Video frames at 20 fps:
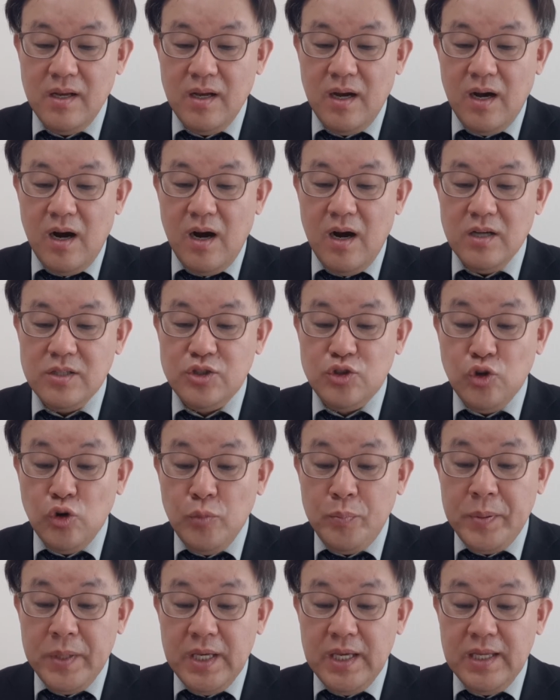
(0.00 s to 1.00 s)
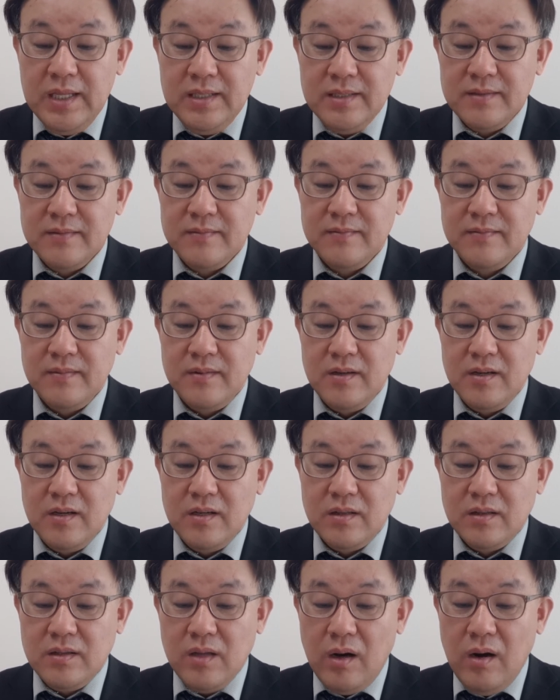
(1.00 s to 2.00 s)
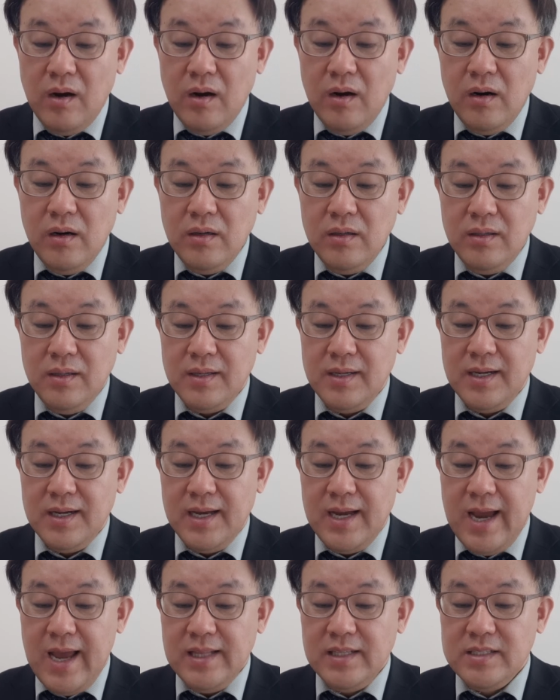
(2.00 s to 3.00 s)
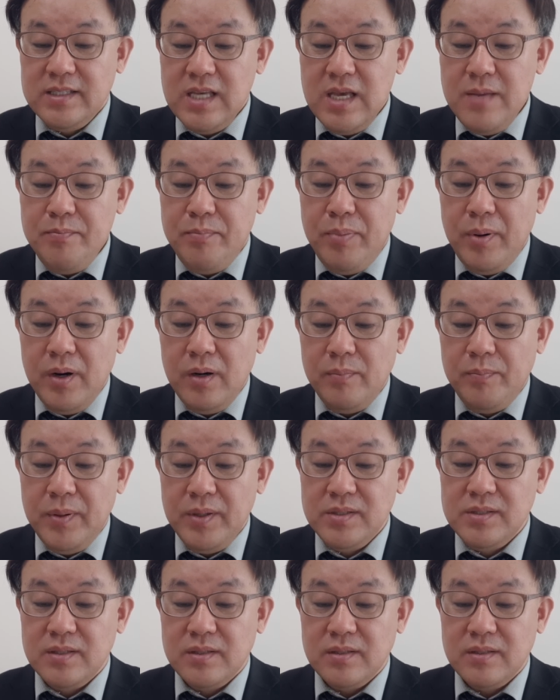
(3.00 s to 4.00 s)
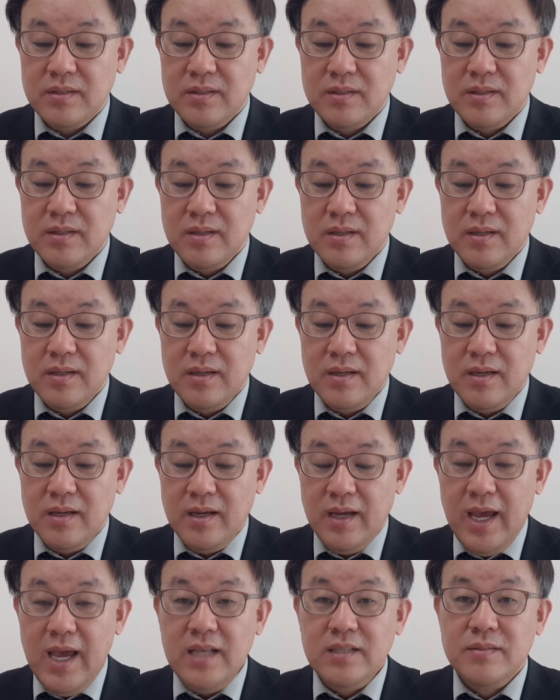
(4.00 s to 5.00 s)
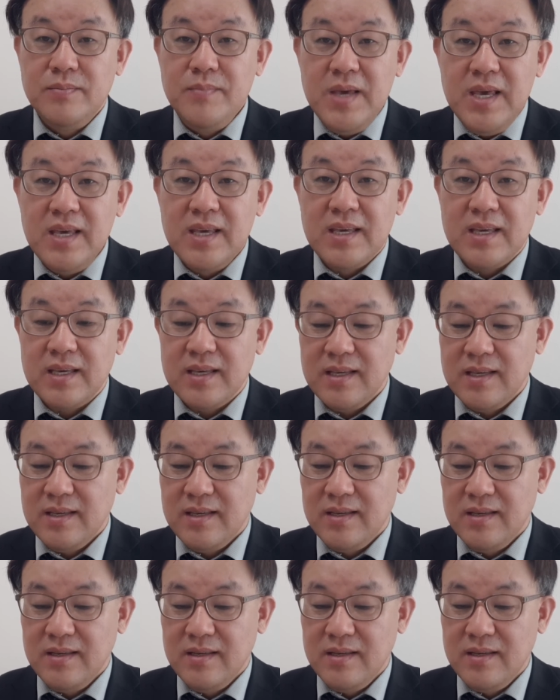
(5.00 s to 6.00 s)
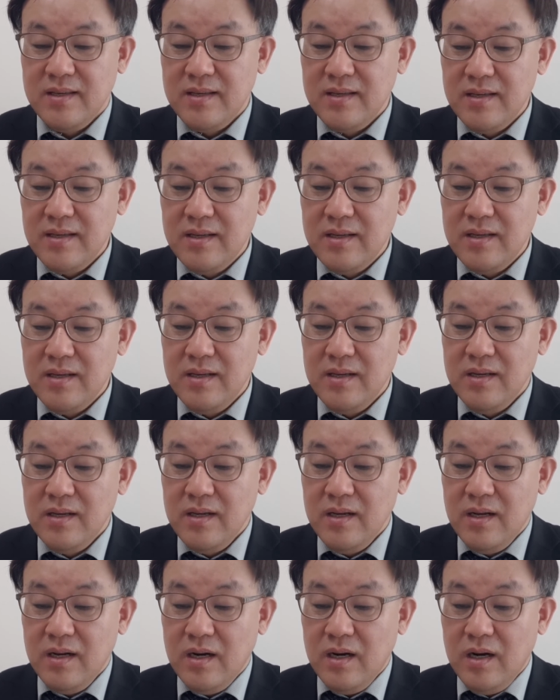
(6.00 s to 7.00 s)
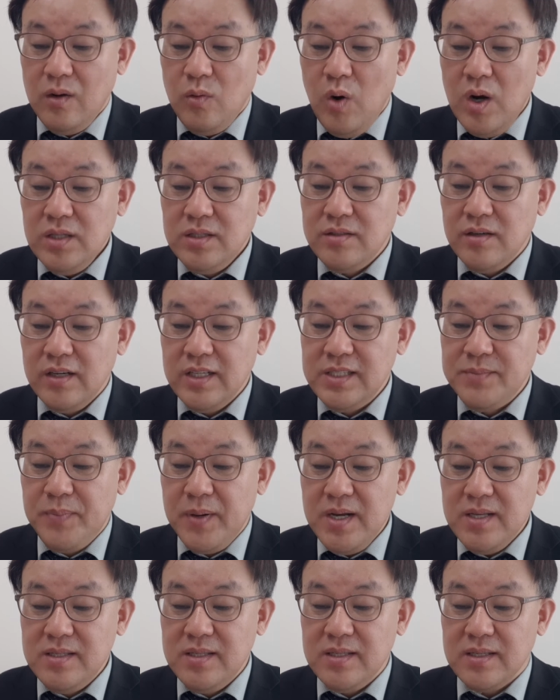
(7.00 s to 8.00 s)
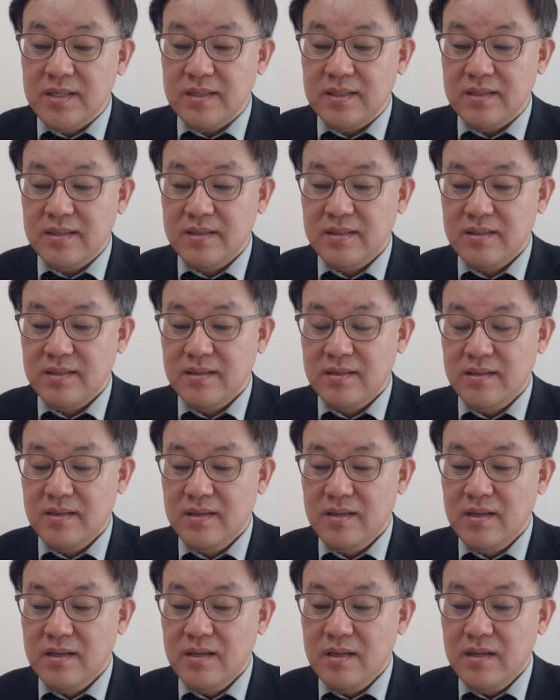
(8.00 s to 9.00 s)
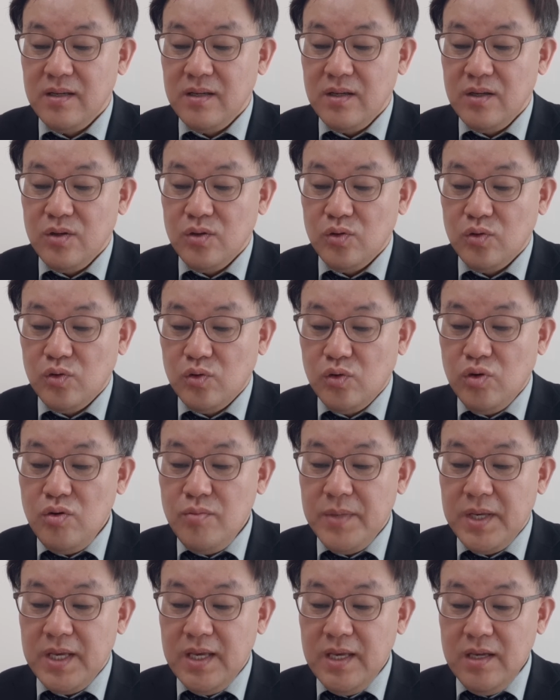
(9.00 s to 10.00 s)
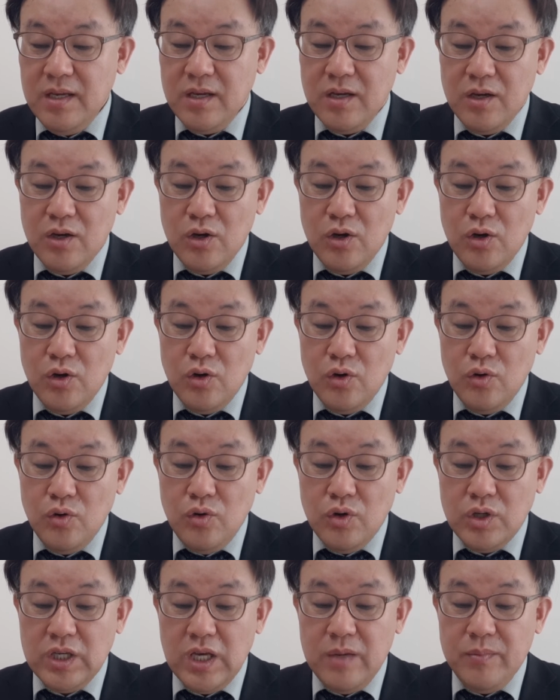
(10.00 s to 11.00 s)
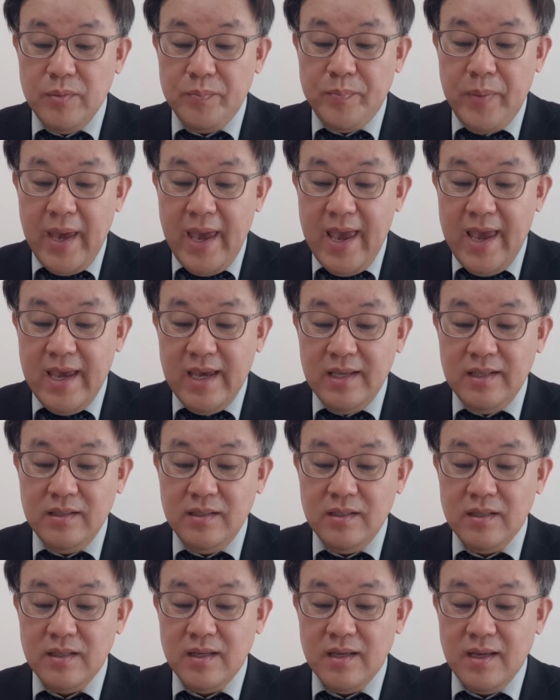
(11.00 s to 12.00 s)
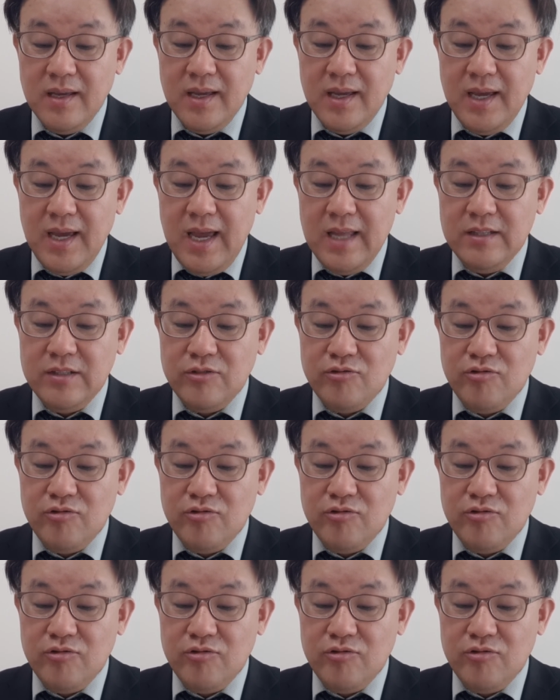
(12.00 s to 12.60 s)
A stupid, dull, and simple person as me, a worthless person, to me, who give pain and